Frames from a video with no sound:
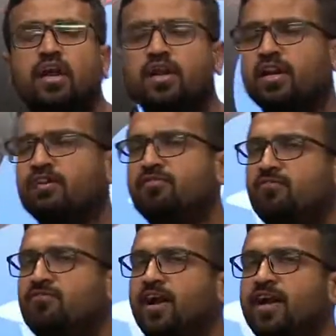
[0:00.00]

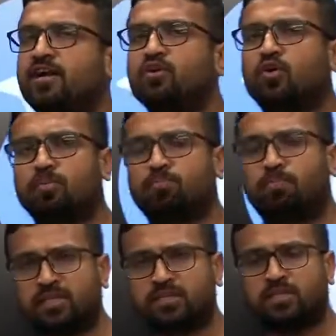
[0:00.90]
Never find your
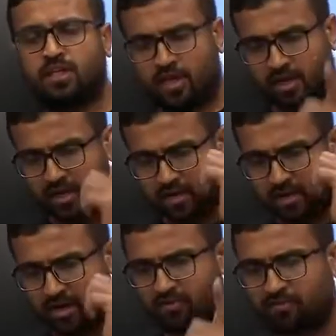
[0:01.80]
bliss in
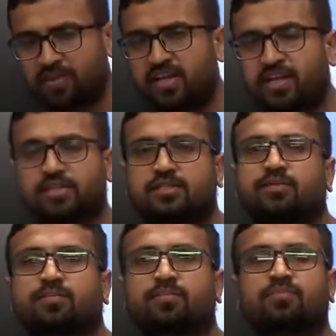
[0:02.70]
convenience.